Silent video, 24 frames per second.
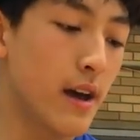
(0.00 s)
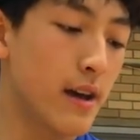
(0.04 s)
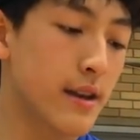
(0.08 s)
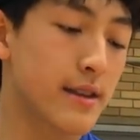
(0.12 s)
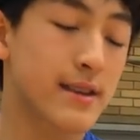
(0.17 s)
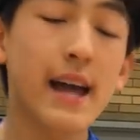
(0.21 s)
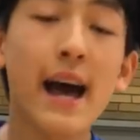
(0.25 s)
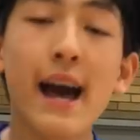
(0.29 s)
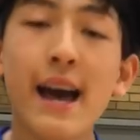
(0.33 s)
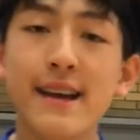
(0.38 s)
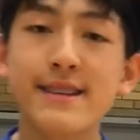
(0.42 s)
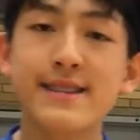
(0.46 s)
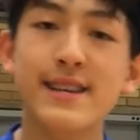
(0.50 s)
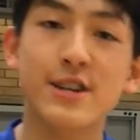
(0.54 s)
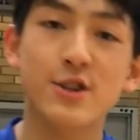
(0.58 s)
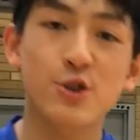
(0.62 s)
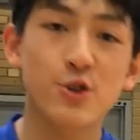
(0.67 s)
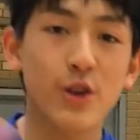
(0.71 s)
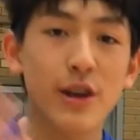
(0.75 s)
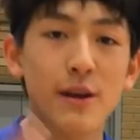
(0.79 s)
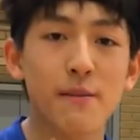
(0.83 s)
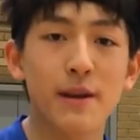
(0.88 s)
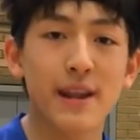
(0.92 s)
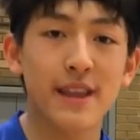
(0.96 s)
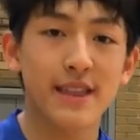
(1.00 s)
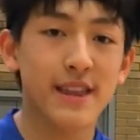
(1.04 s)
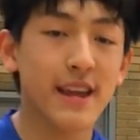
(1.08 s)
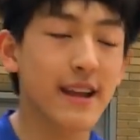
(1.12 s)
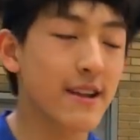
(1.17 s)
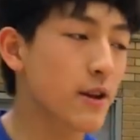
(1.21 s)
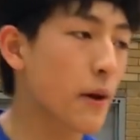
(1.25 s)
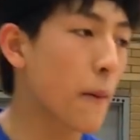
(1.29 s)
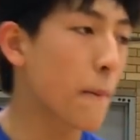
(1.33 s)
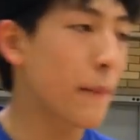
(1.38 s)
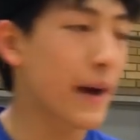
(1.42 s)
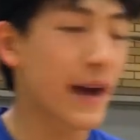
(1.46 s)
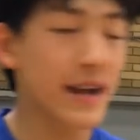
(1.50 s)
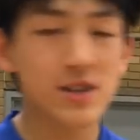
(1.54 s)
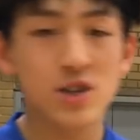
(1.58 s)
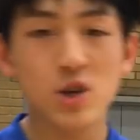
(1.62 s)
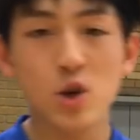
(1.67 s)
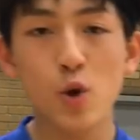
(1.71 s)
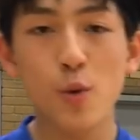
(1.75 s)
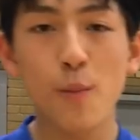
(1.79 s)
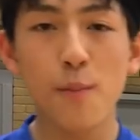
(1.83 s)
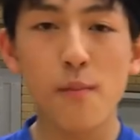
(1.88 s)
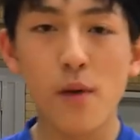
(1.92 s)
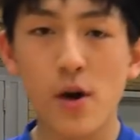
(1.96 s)
That is extremely thin compared
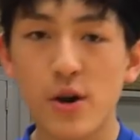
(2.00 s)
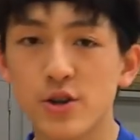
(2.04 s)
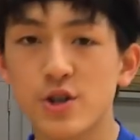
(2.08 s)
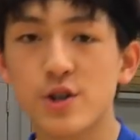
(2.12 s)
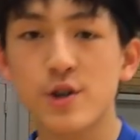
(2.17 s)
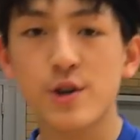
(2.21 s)
to most